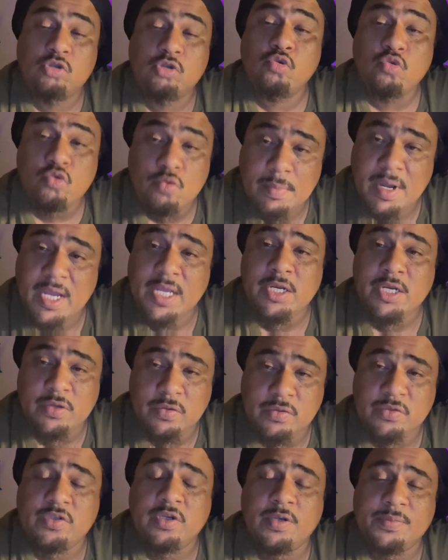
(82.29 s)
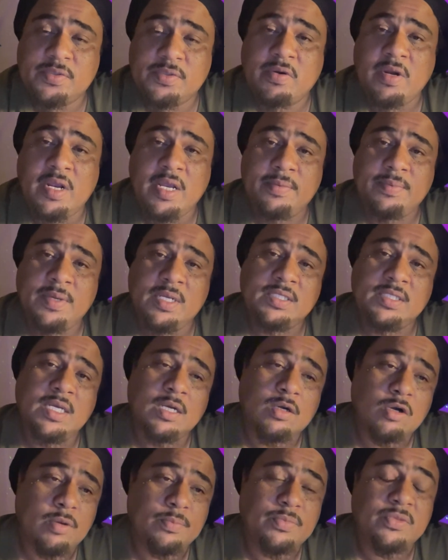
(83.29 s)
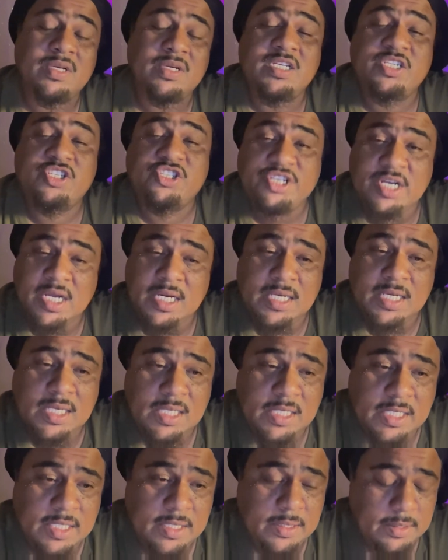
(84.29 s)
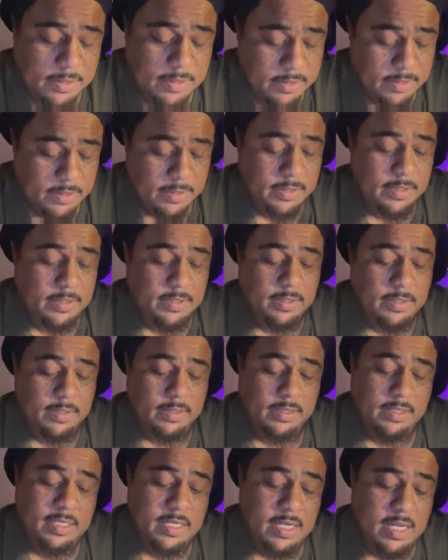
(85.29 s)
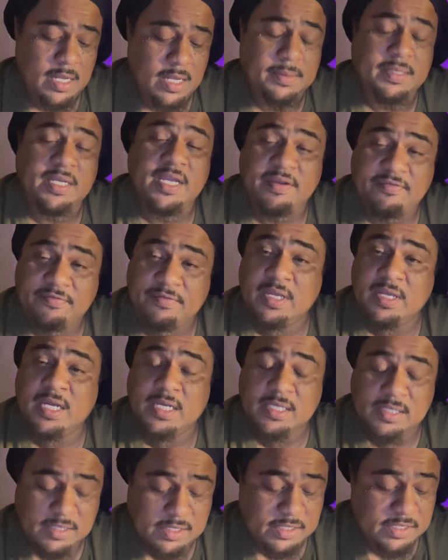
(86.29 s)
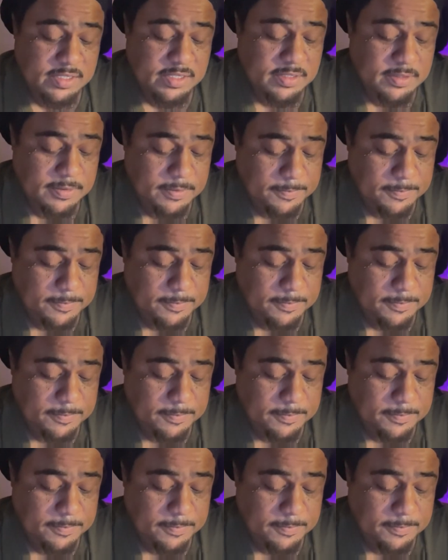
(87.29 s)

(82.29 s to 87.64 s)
to my new subscribers that come to this channel here. Yeah, give thanks.